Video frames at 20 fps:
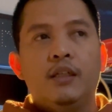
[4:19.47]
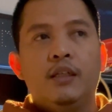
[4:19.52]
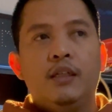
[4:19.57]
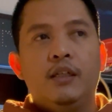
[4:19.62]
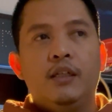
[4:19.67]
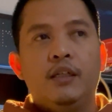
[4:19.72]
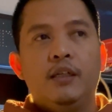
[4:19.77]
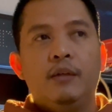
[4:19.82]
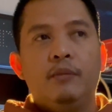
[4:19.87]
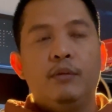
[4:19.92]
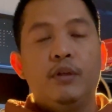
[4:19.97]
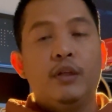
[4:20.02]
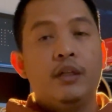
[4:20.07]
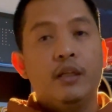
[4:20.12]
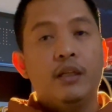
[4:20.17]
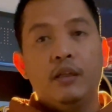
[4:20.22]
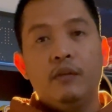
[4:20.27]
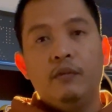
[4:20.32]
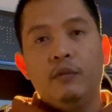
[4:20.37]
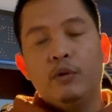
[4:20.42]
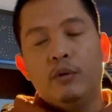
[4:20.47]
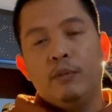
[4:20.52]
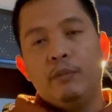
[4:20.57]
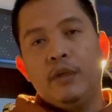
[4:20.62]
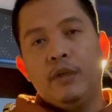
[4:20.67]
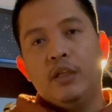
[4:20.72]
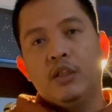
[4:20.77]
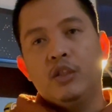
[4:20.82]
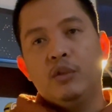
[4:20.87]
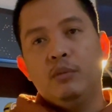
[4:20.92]
they're not even
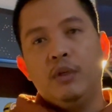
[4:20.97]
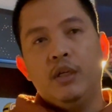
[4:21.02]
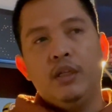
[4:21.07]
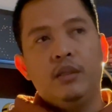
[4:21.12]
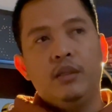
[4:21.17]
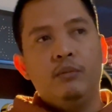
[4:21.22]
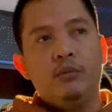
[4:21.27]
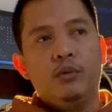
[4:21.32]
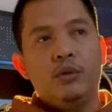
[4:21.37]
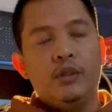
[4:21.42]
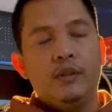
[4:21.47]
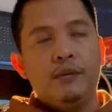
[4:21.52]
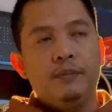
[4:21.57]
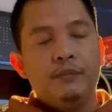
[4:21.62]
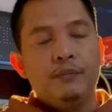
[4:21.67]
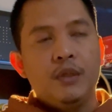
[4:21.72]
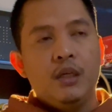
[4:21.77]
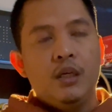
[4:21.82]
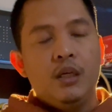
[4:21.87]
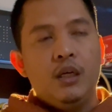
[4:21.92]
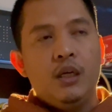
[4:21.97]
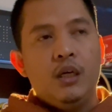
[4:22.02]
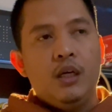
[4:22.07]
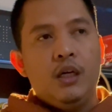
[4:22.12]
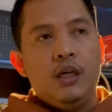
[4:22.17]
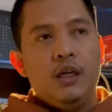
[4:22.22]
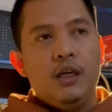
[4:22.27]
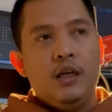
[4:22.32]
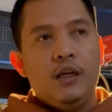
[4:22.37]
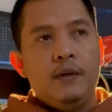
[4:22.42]
replying to me anymore.
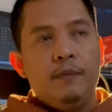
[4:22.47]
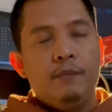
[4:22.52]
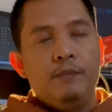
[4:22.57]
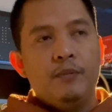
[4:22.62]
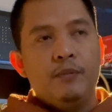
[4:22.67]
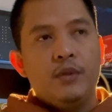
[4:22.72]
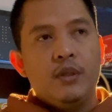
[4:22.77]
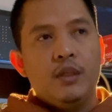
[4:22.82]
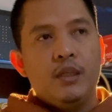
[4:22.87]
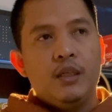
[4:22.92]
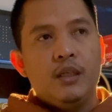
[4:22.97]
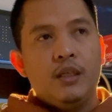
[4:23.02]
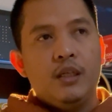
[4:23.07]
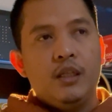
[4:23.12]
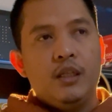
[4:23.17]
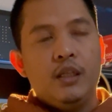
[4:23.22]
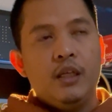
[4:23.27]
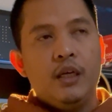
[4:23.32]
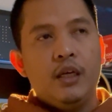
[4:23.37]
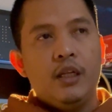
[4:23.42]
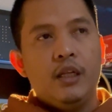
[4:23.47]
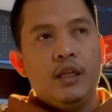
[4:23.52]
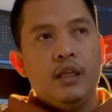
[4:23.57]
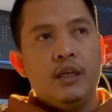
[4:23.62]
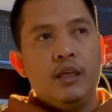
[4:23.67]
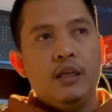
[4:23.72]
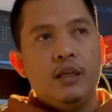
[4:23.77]
And then